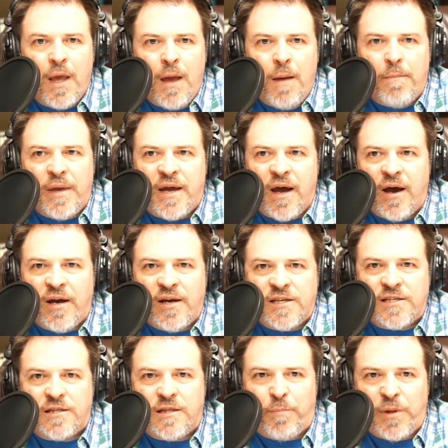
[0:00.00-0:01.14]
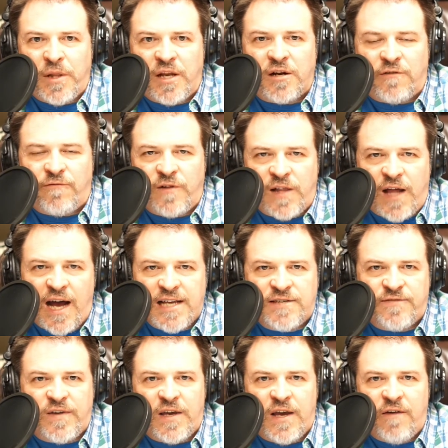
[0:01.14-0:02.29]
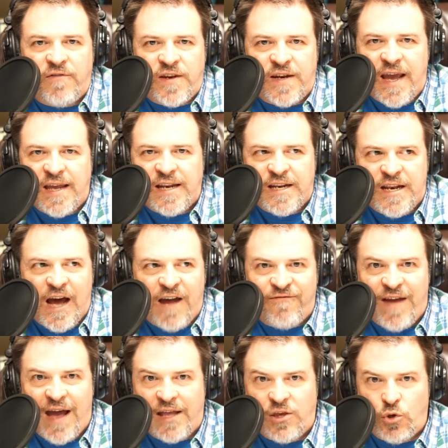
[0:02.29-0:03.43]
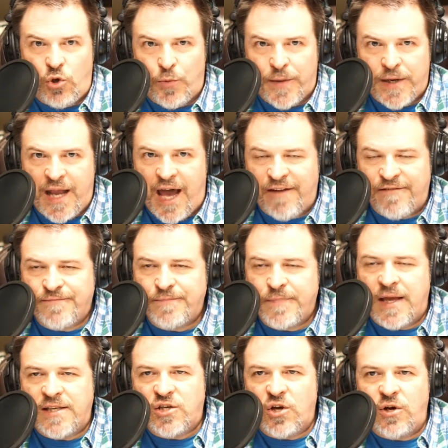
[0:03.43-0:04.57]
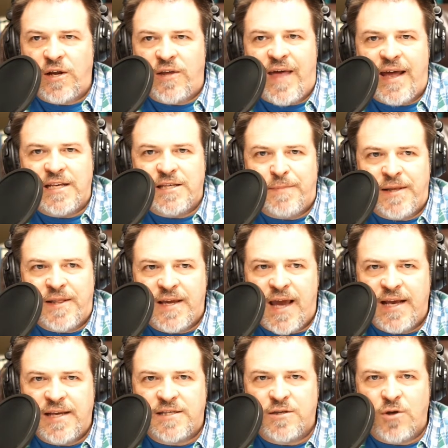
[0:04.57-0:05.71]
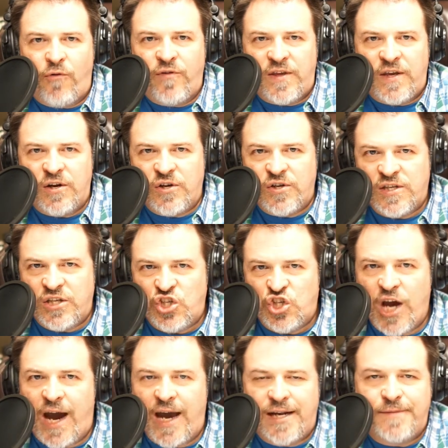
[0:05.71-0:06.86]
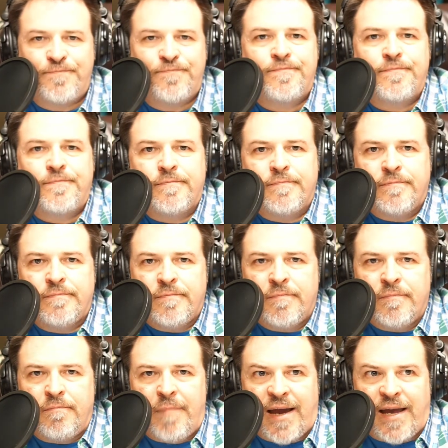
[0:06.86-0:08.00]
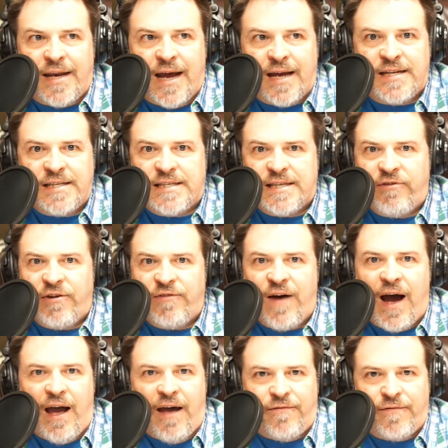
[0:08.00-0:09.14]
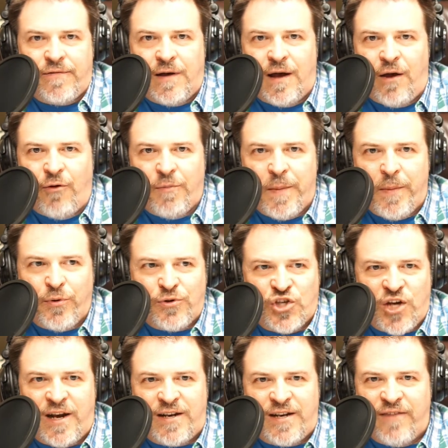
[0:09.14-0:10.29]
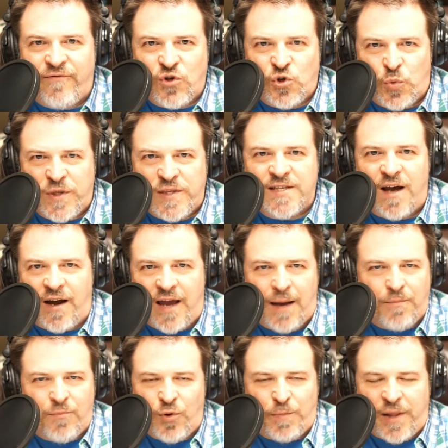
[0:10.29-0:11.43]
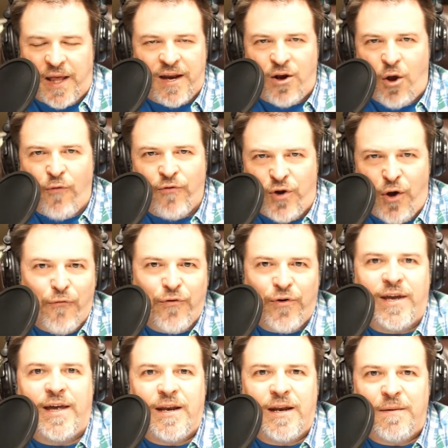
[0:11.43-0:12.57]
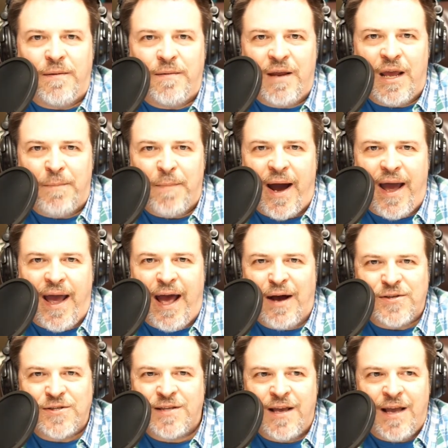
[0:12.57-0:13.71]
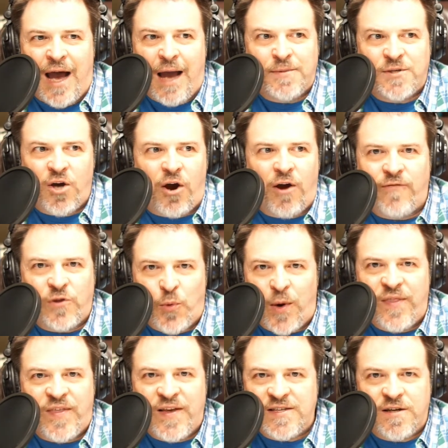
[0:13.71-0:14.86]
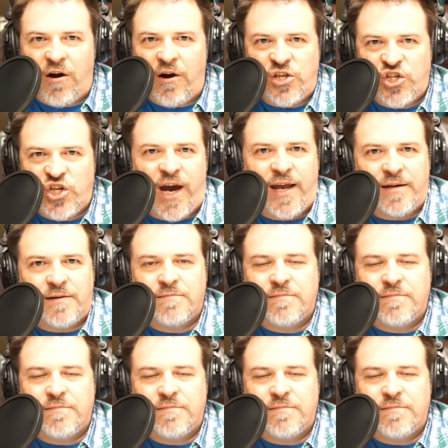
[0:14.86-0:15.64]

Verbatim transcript: because the political philosophy of the day did not value human life. And certainly that has been the case over the years in China. Back in 1975, I remember John Denver's Wind Song album. We played it over and over again in my house. I'm sorry for the way things are in China.